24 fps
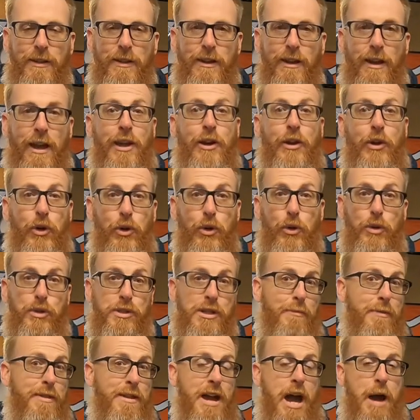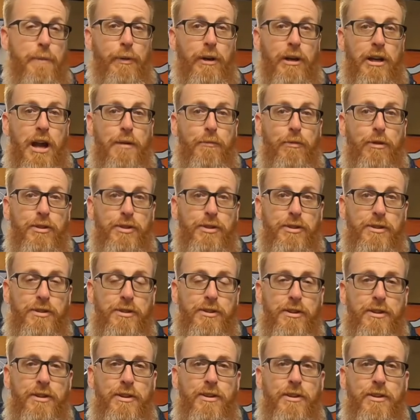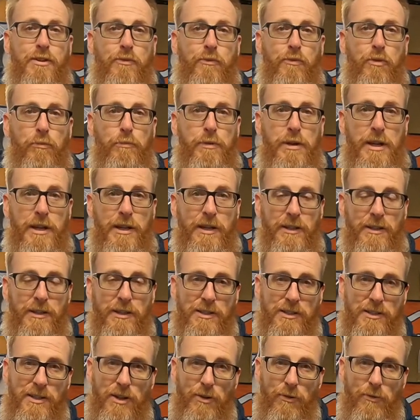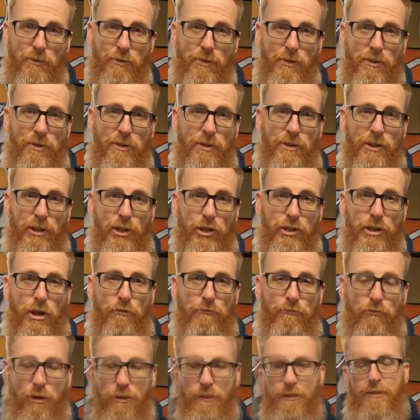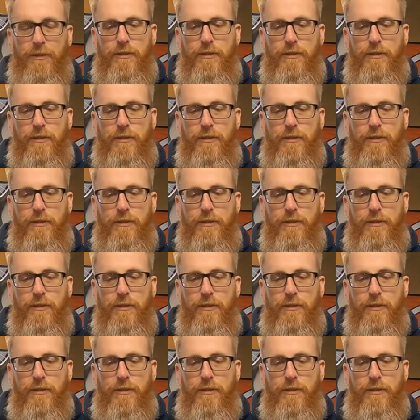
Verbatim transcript: and who some of the up-and-comers will be to stay on the lookout for.